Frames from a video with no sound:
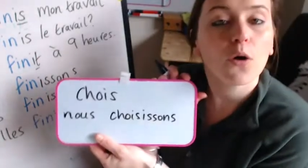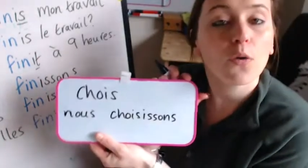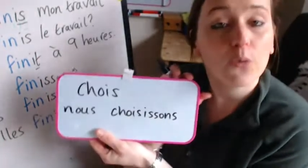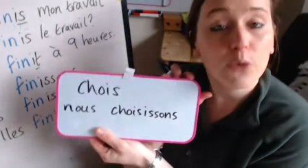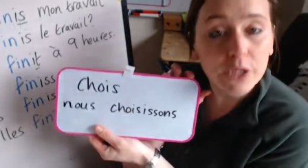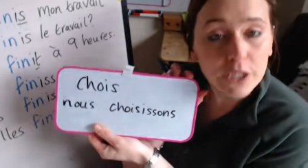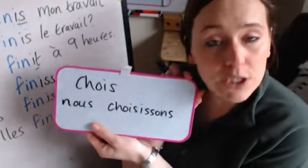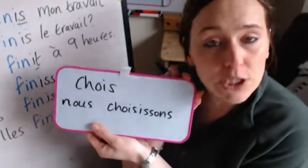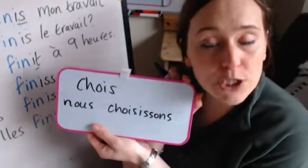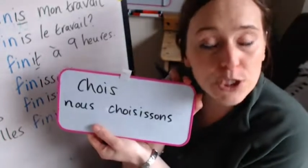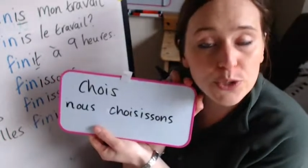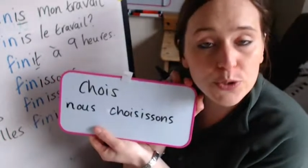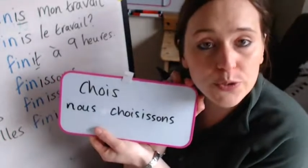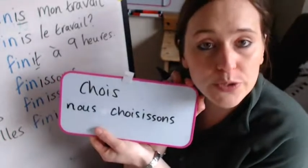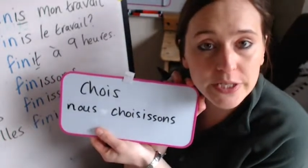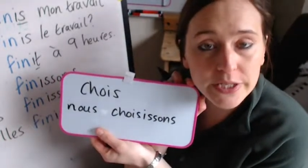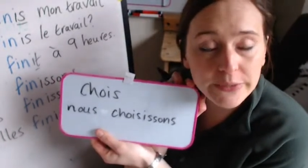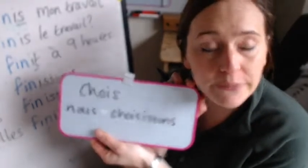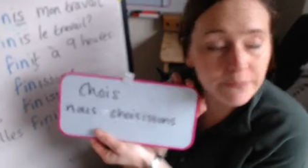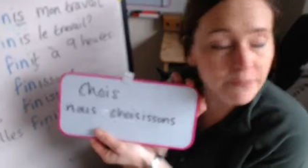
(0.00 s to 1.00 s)
We are
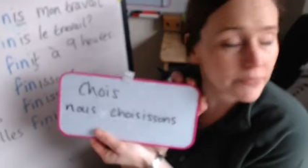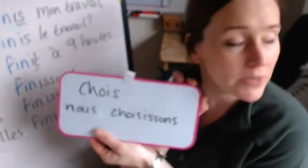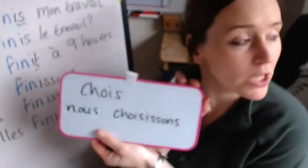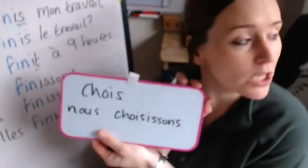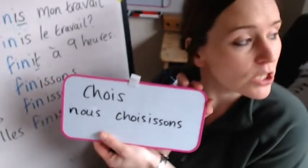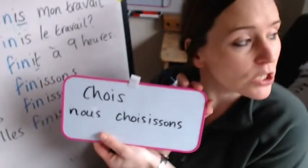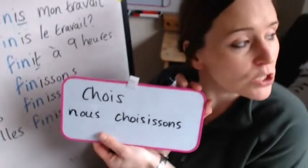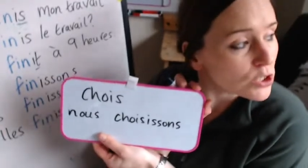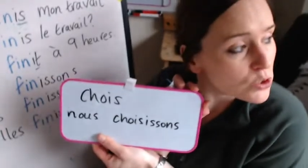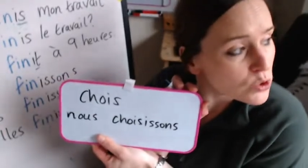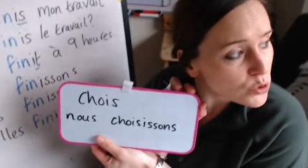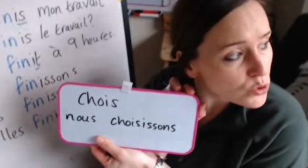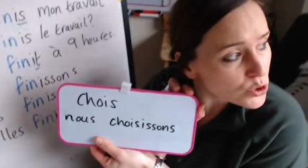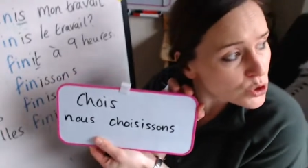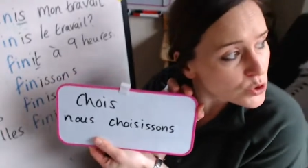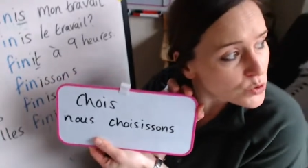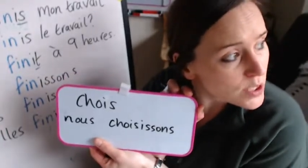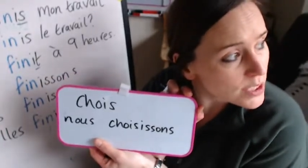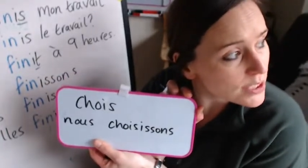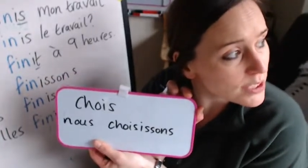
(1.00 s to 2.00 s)
choosing. Nous
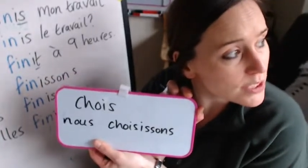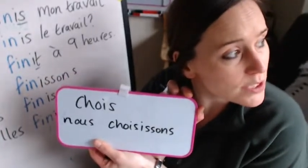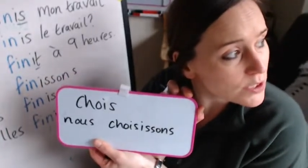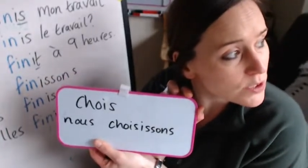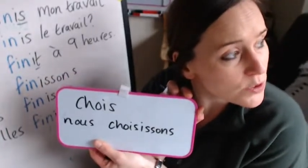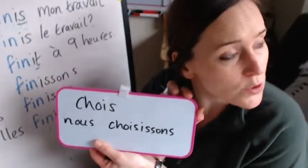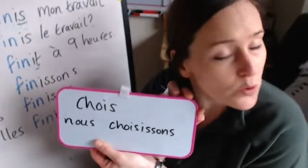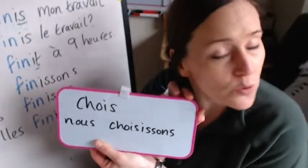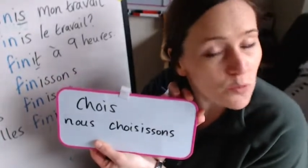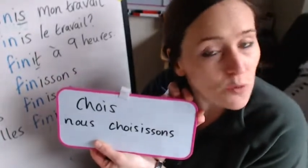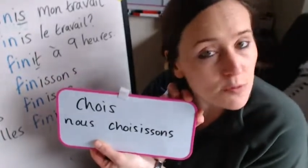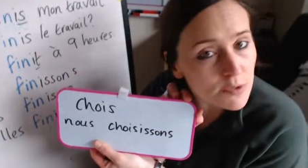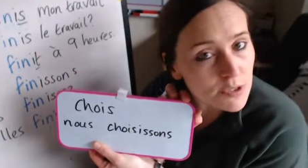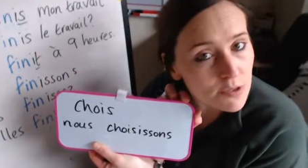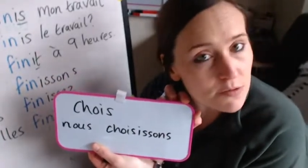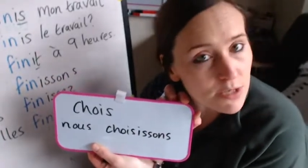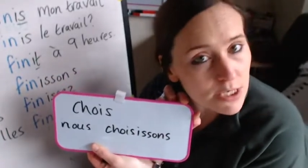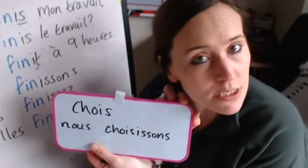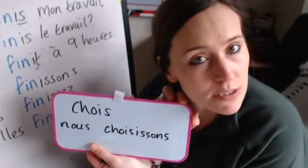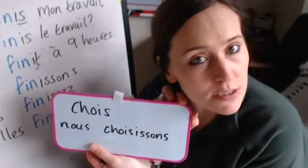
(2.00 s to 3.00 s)
choisissons. What was
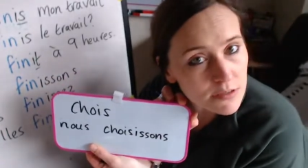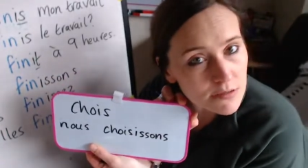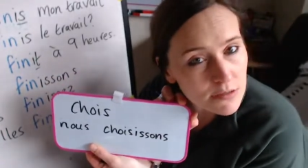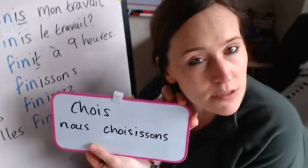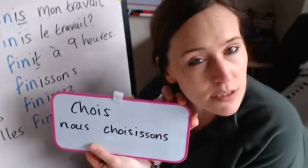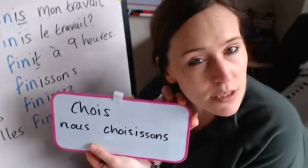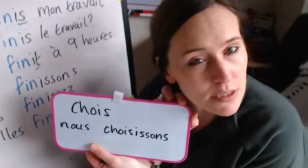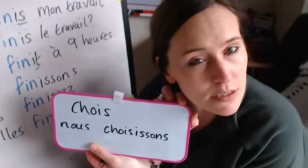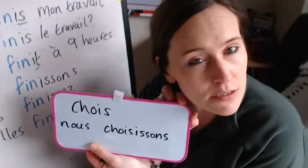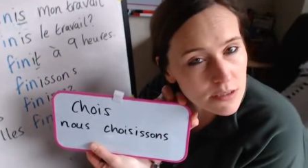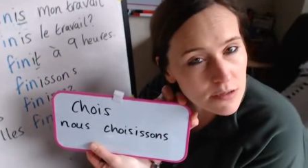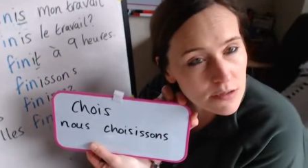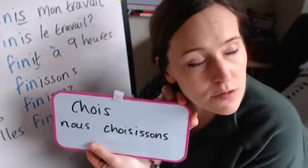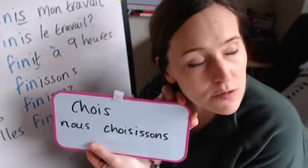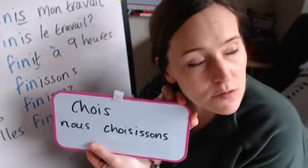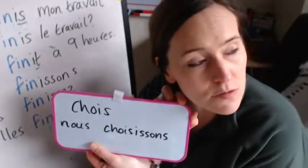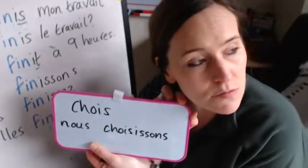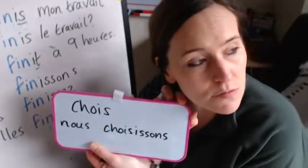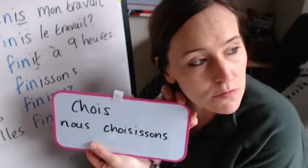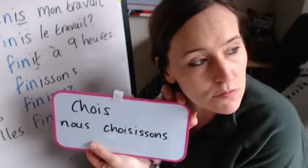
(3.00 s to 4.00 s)
the rest of the
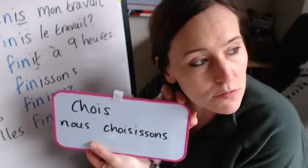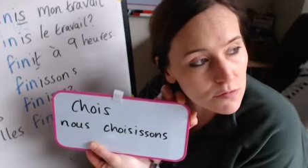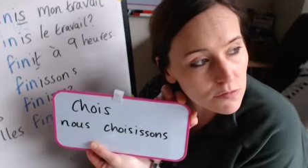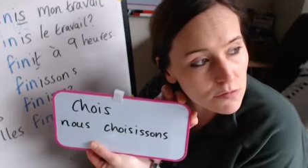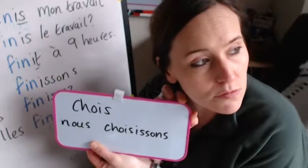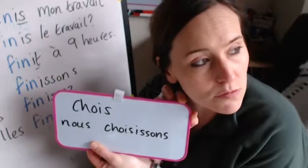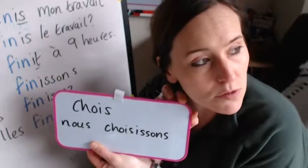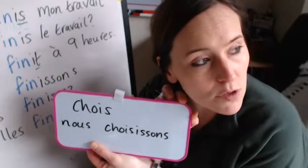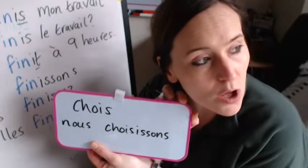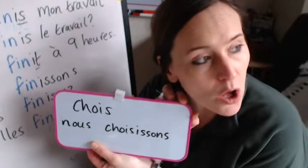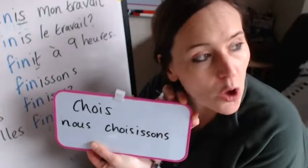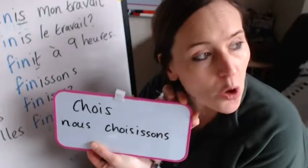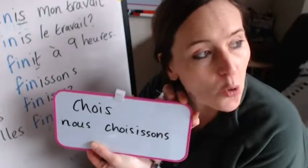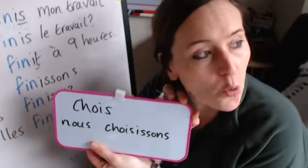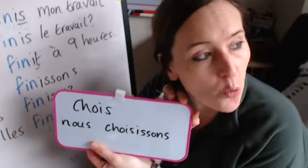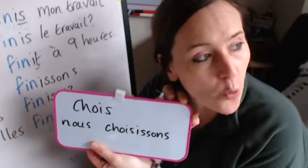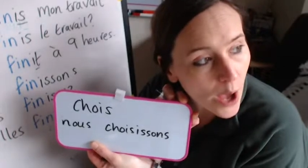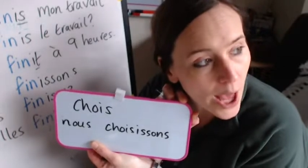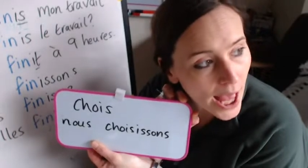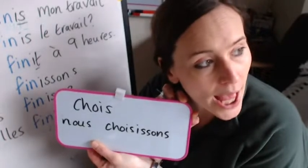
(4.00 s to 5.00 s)
sentence?
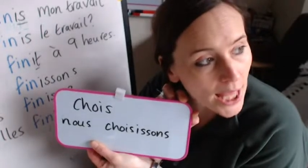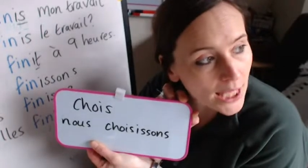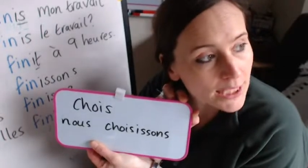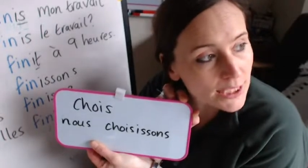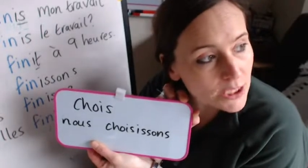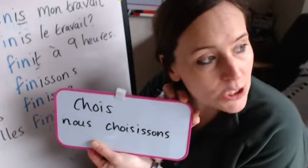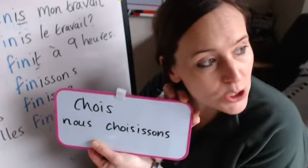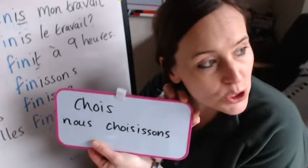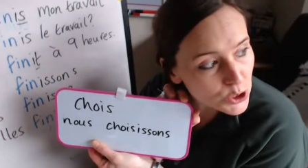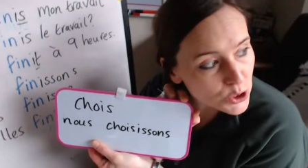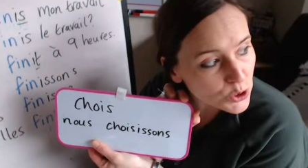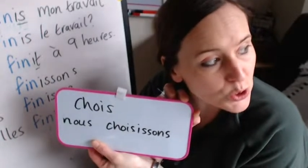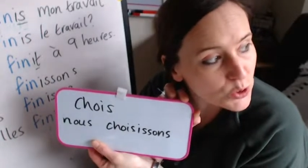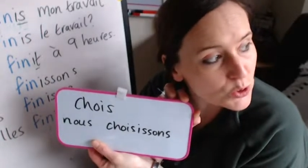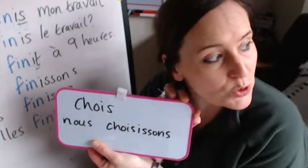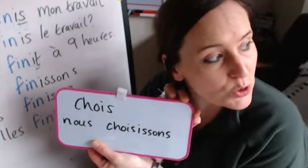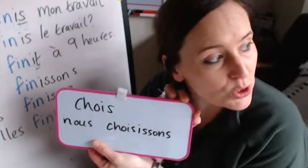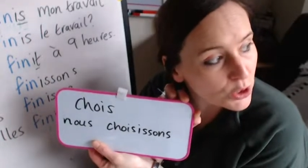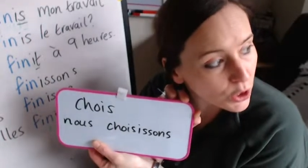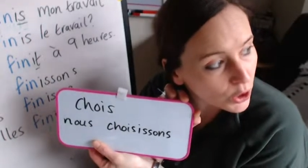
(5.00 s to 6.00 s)
Where
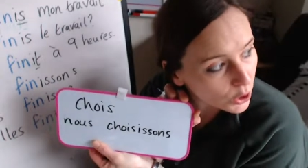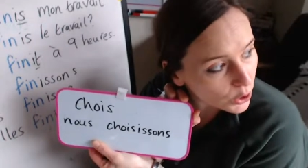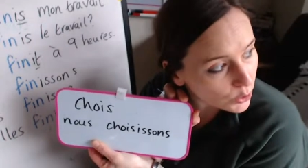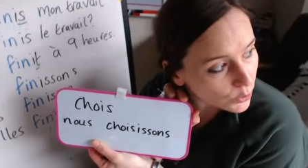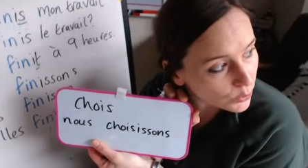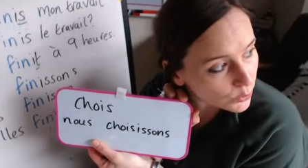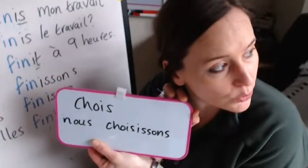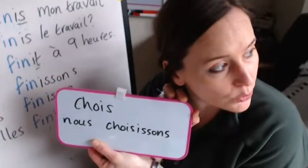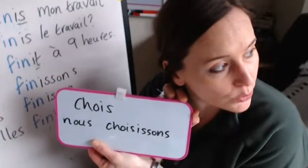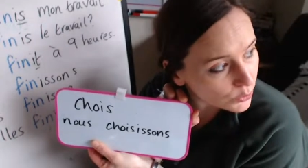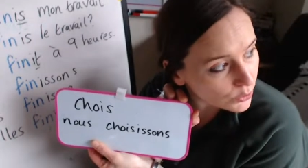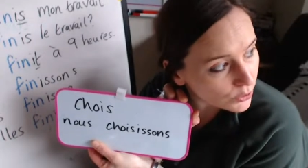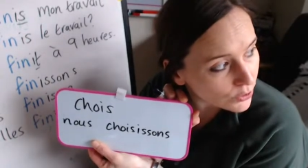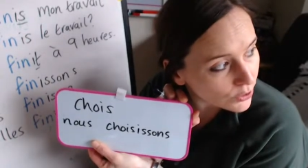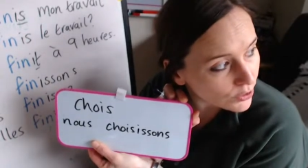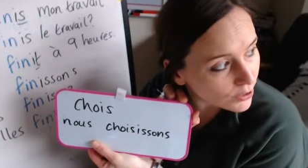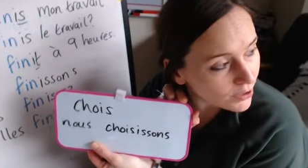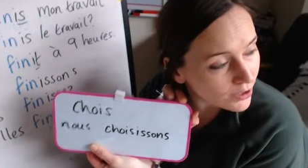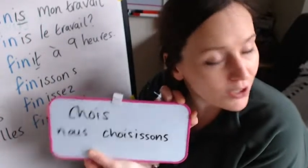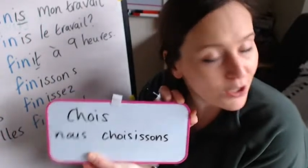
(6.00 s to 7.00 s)
to go.
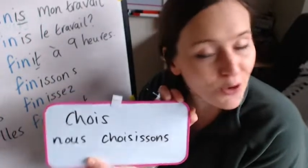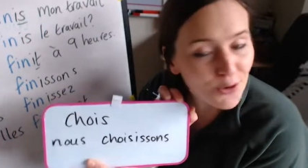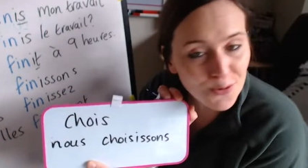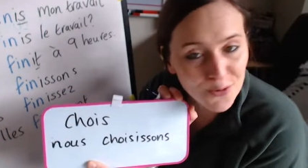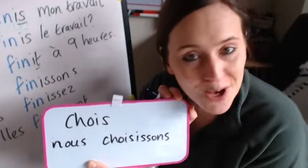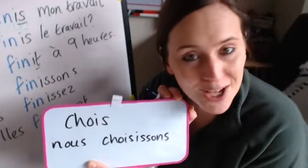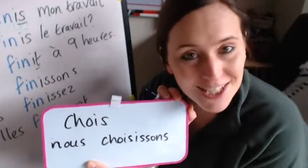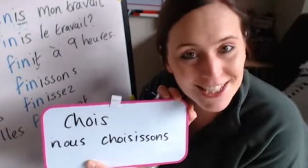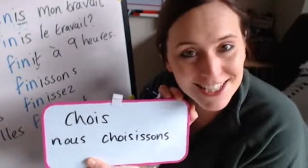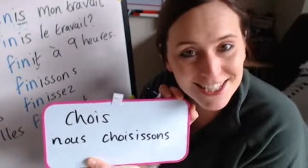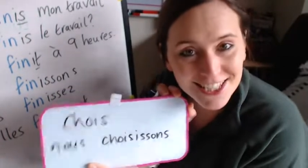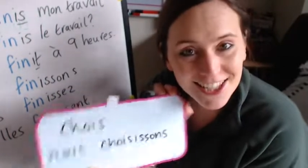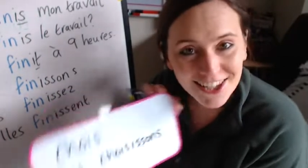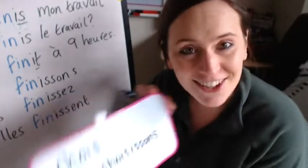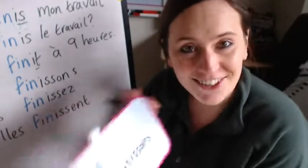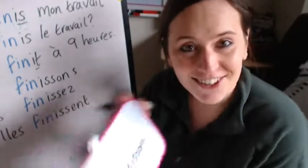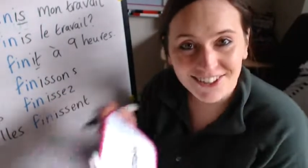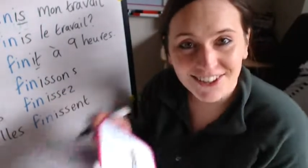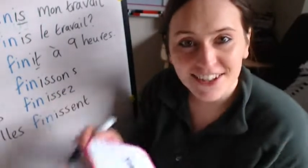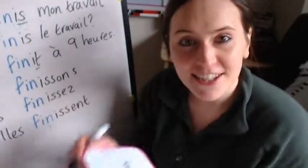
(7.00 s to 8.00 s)
Where to
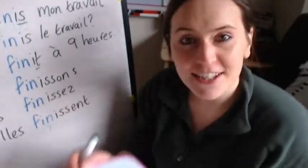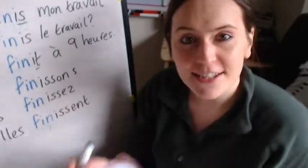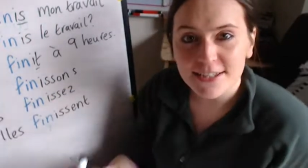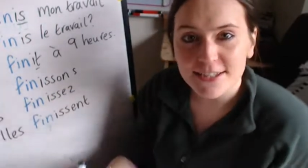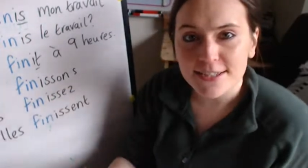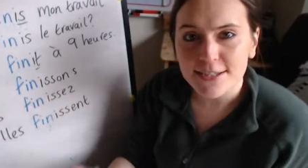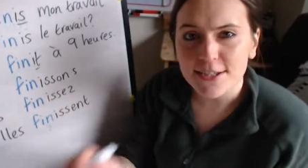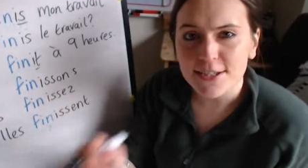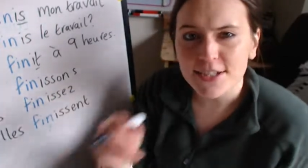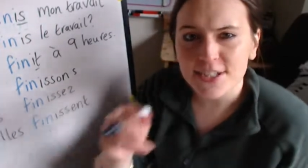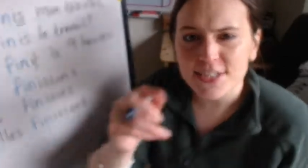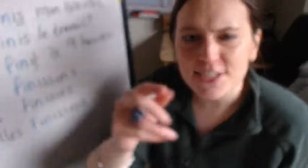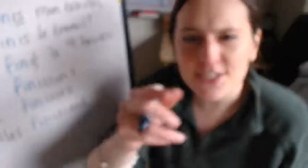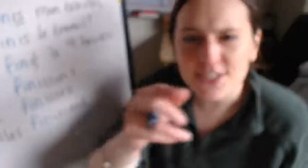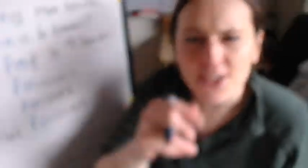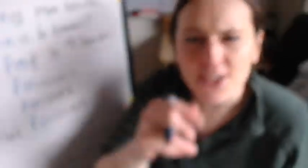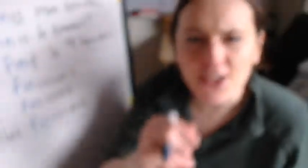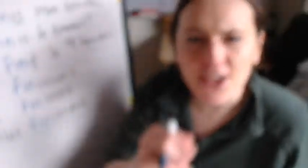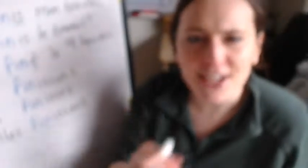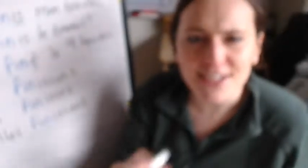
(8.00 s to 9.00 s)
go. So you need to
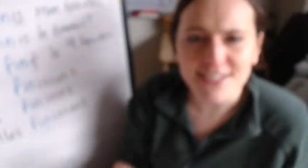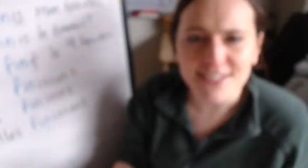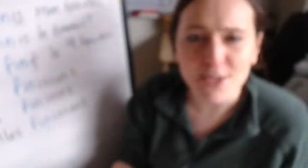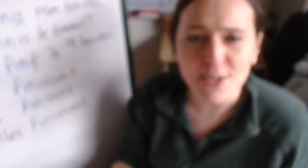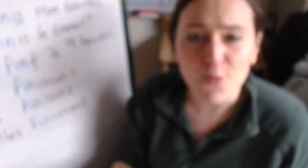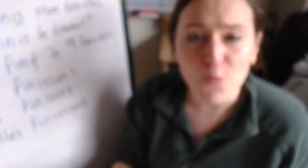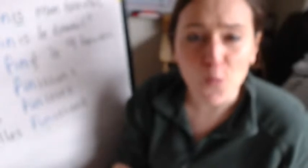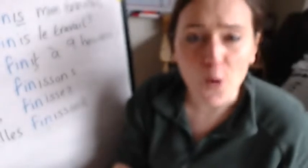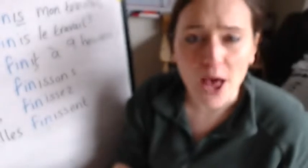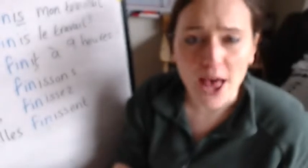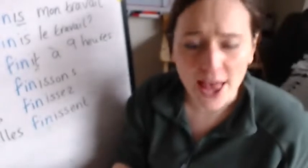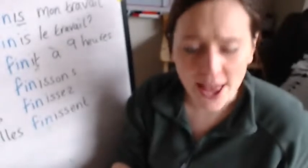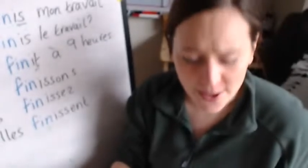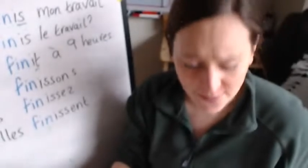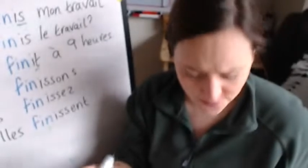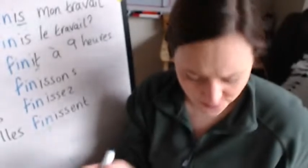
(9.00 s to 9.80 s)
know how to say where.